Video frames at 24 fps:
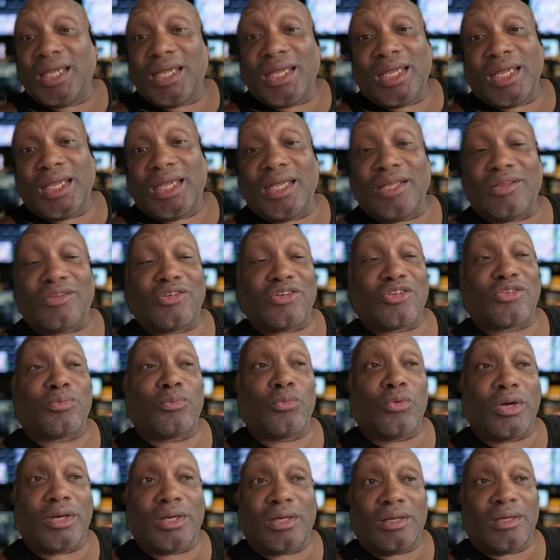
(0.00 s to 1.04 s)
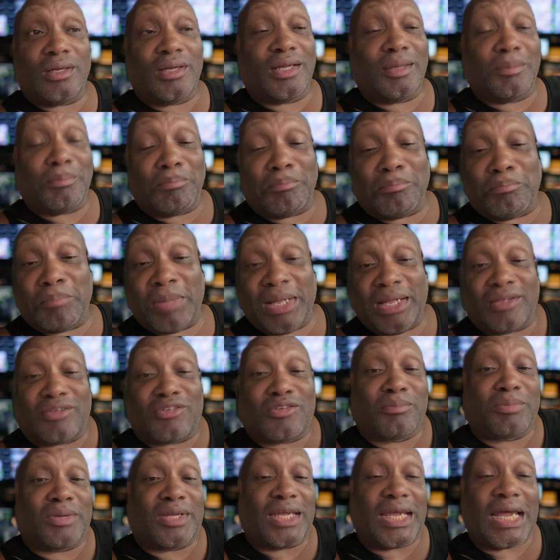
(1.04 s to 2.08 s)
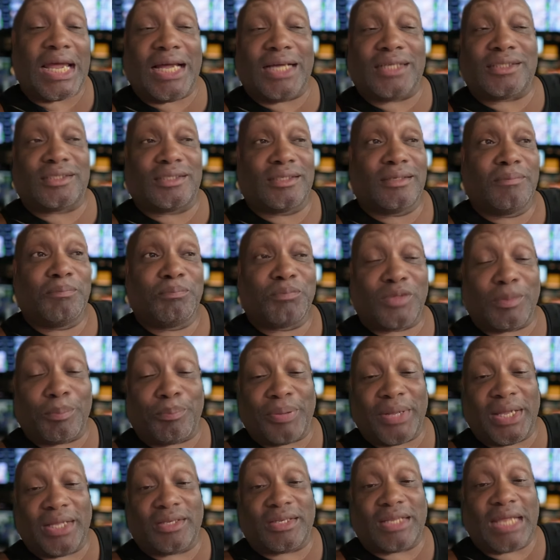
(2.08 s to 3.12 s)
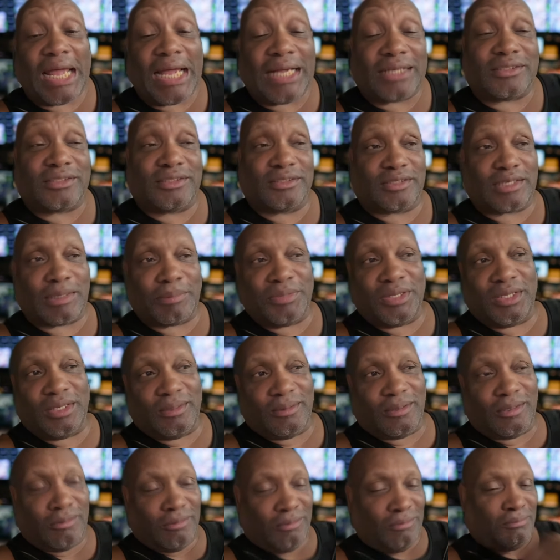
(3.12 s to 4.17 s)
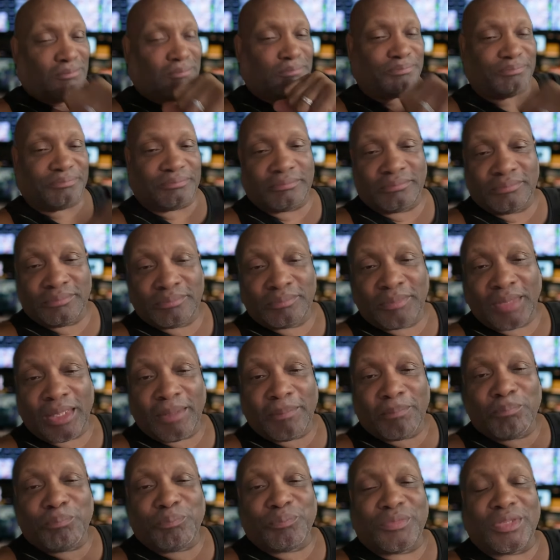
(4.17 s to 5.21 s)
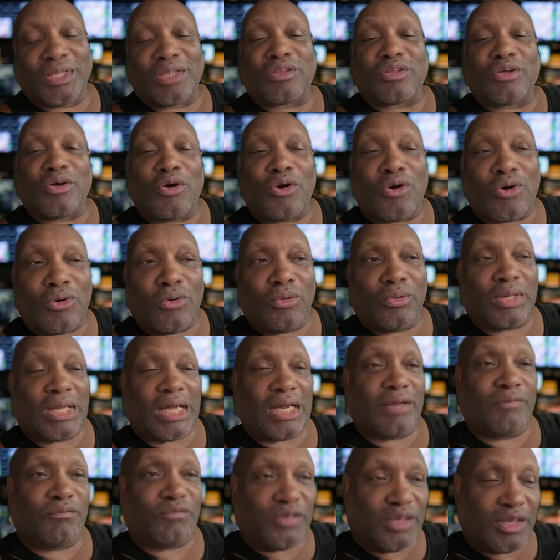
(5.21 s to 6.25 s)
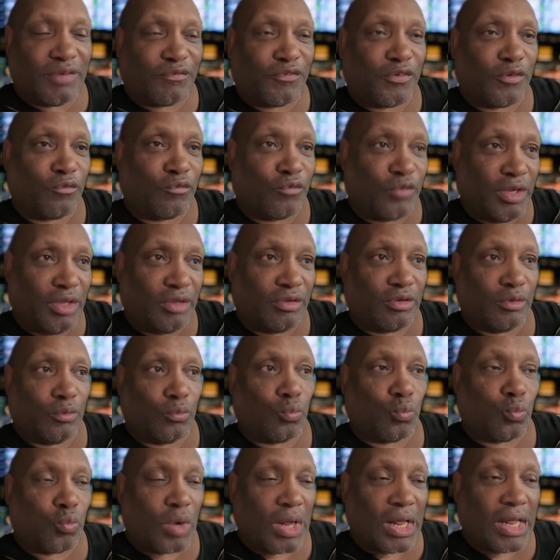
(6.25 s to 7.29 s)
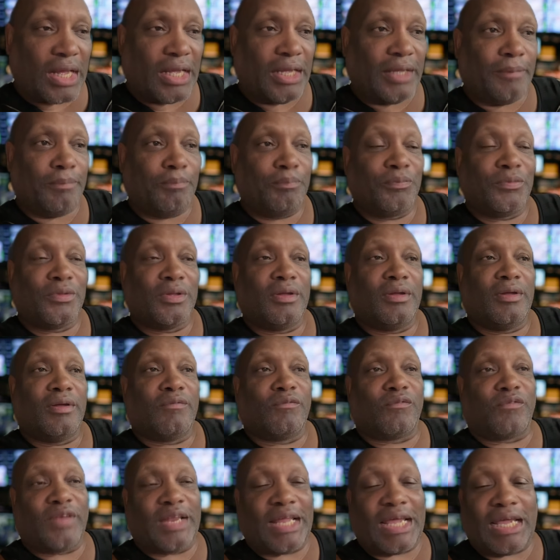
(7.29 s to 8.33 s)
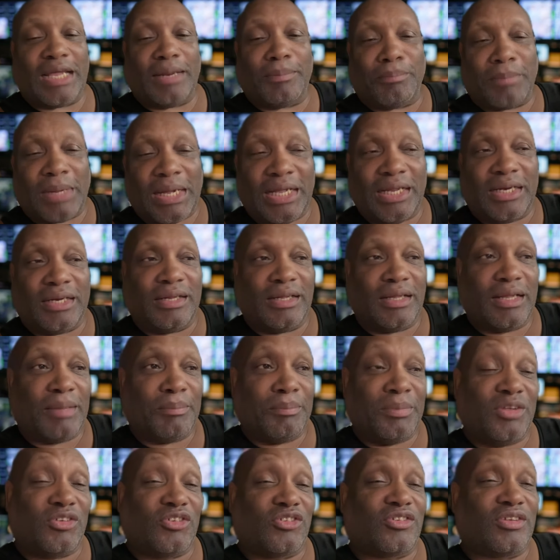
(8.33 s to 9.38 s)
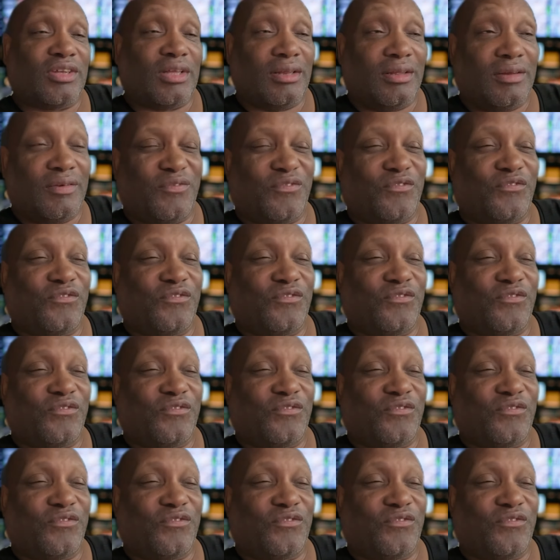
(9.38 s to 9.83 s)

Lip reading: he just want to make some cash to pay taxes. I mean, there's a whole lot of different reasons why Vlad might be selling